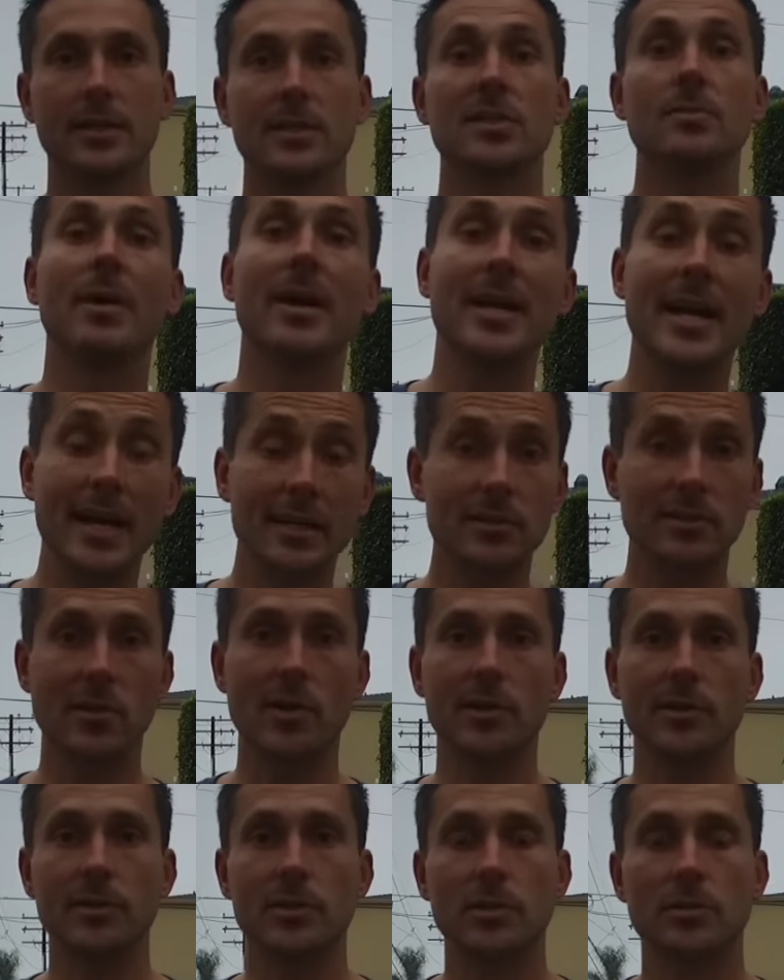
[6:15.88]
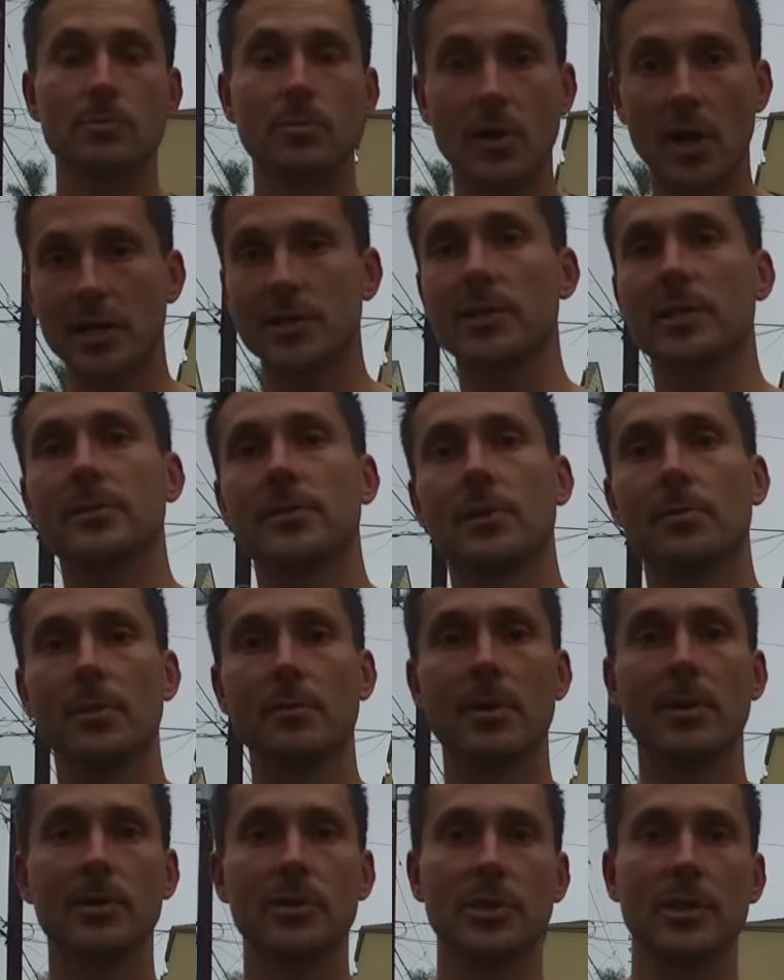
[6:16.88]
to my next launch, project, or
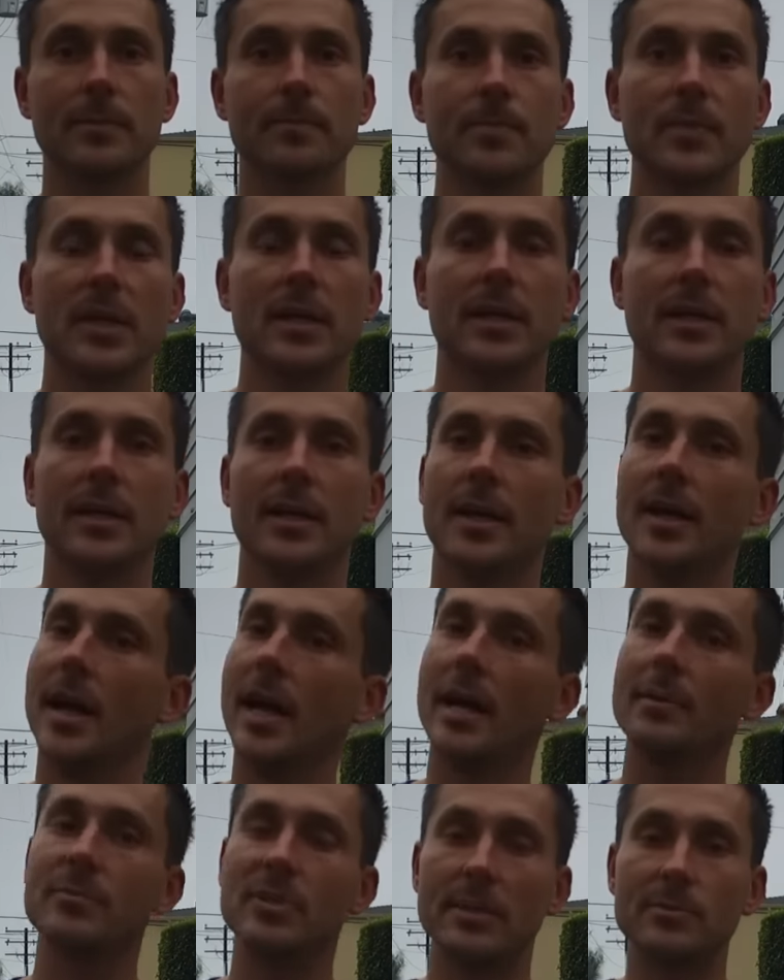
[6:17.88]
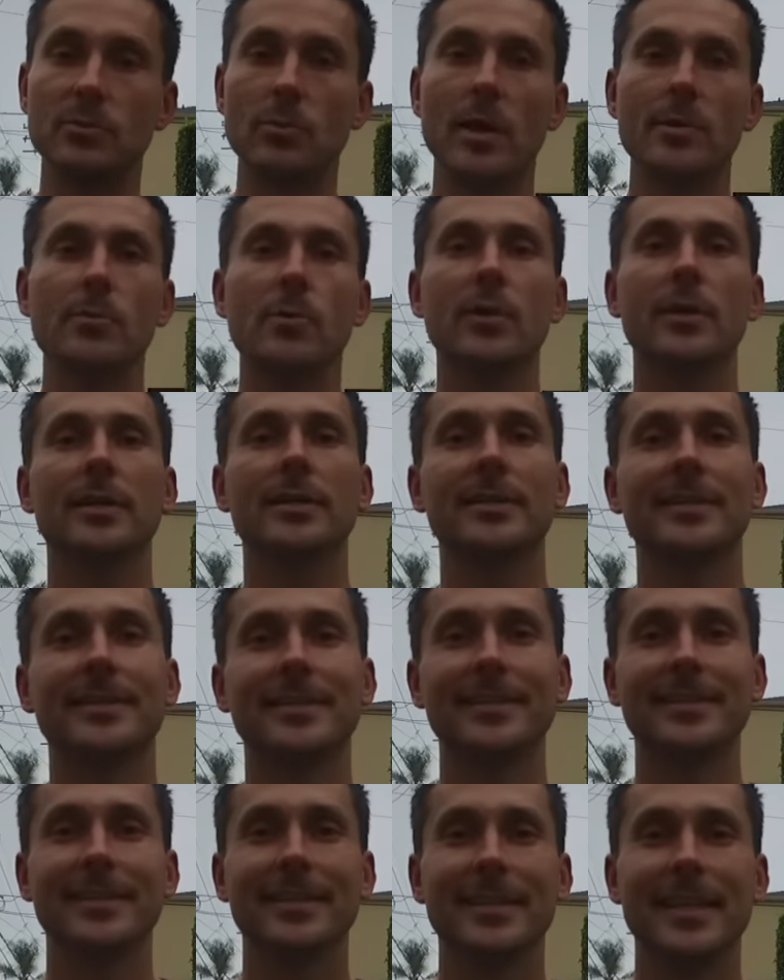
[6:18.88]
promotion? I'm James Wedmore.
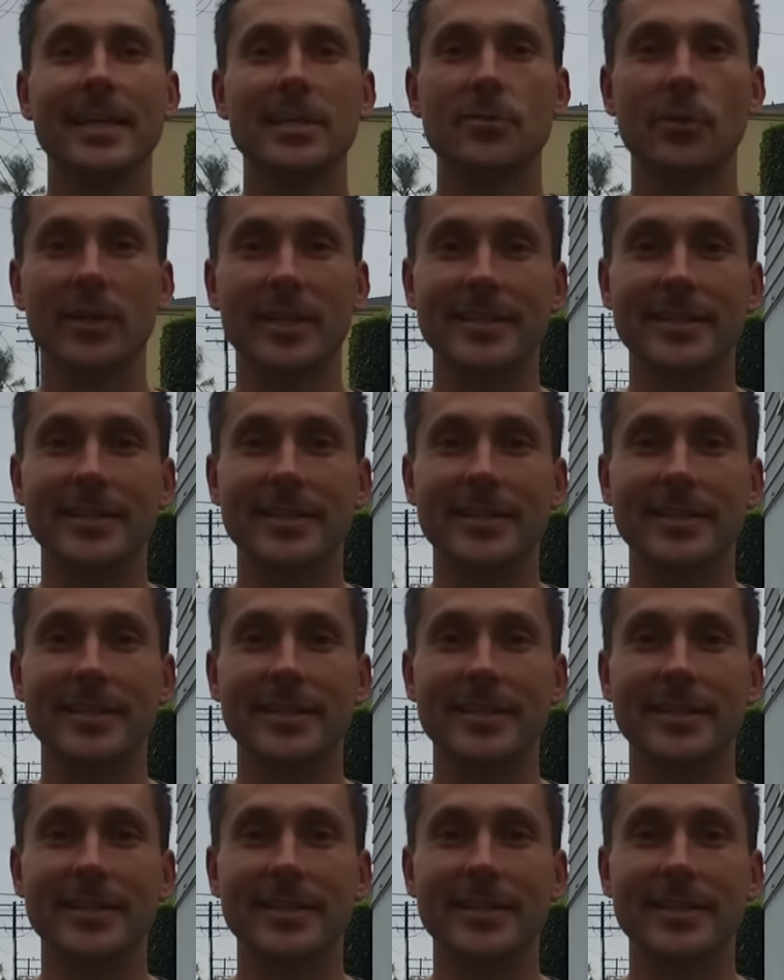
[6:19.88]
Thanks for